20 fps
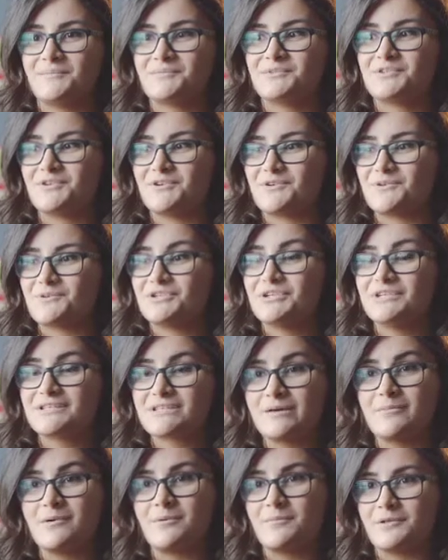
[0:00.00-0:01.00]
So she's
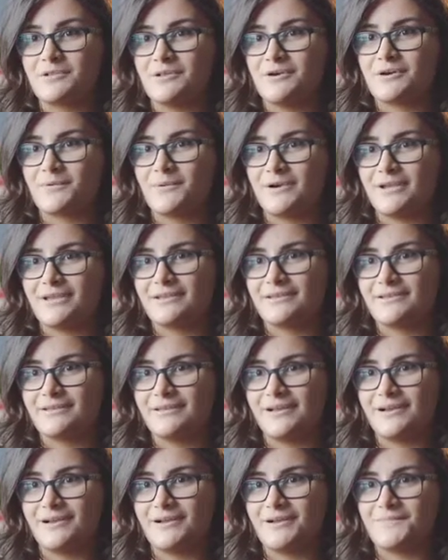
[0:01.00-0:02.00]
come up a long way.
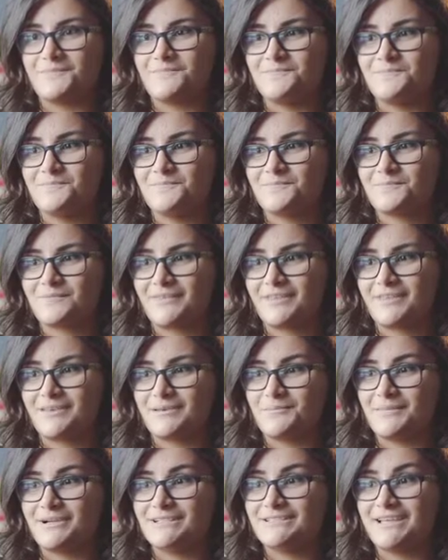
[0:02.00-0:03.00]

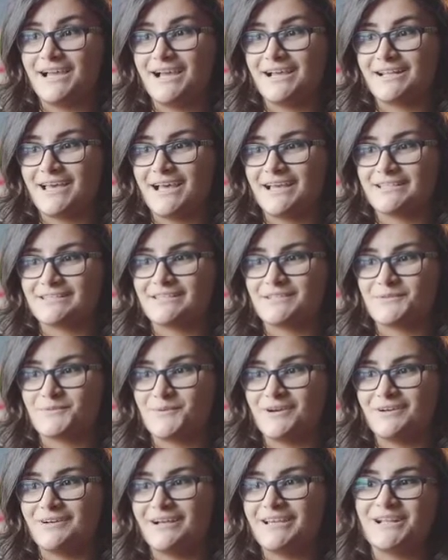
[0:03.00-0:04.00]
My dad has as
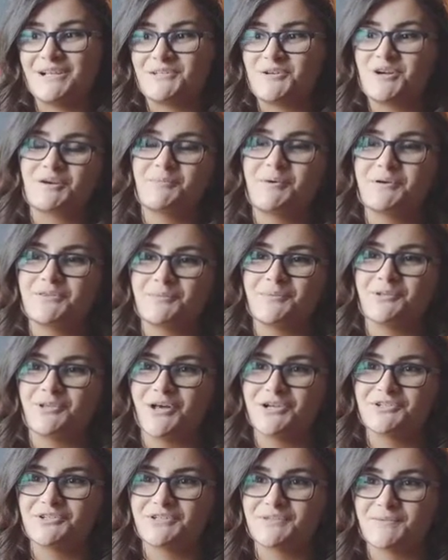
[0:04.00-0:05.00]
well, and I talk about them a
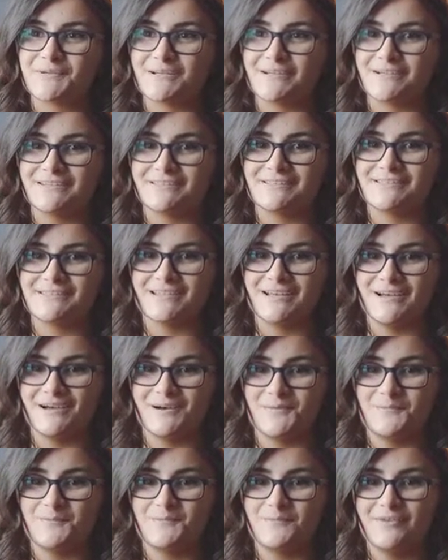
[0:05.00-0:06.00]
lot just because
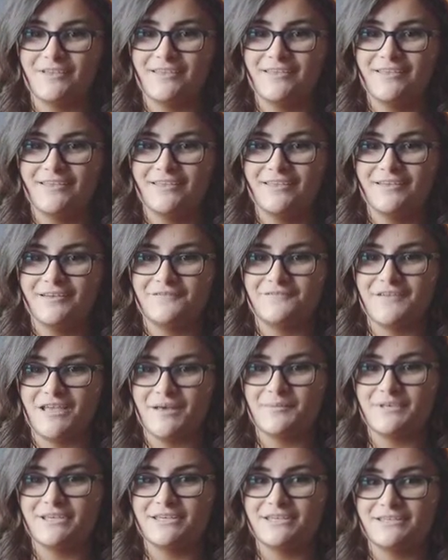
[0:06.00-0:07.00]

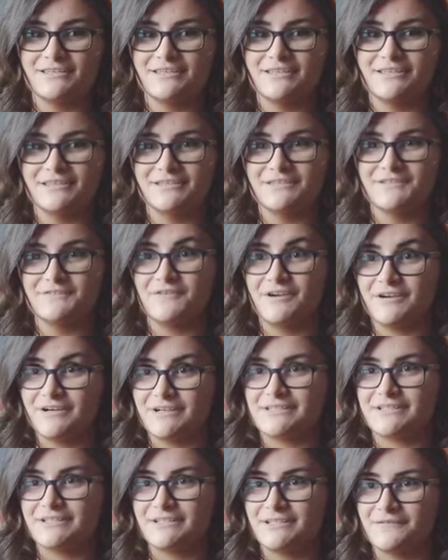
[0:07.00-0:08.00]
family is very
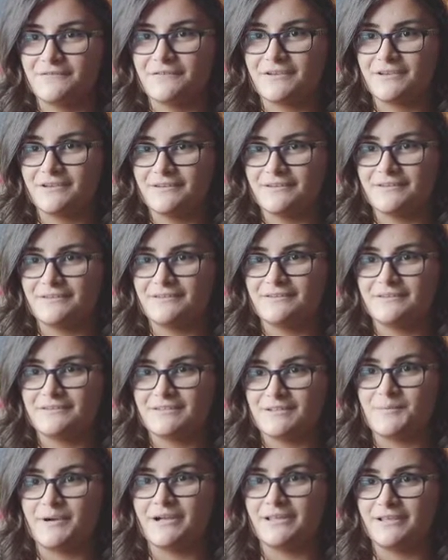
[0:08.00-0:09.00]
significant
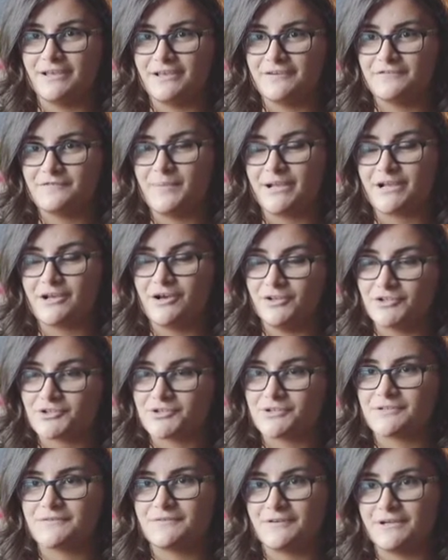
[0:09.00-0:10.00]
to my life. My
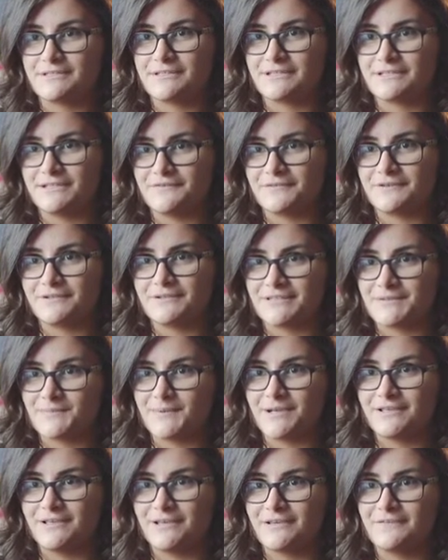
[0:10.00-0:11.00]
culture is very significant to
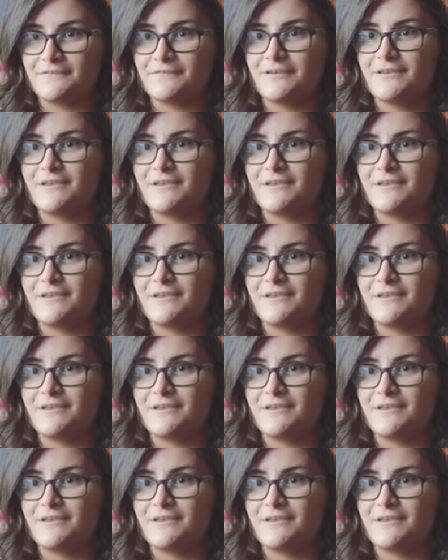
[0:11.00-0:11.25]
my life.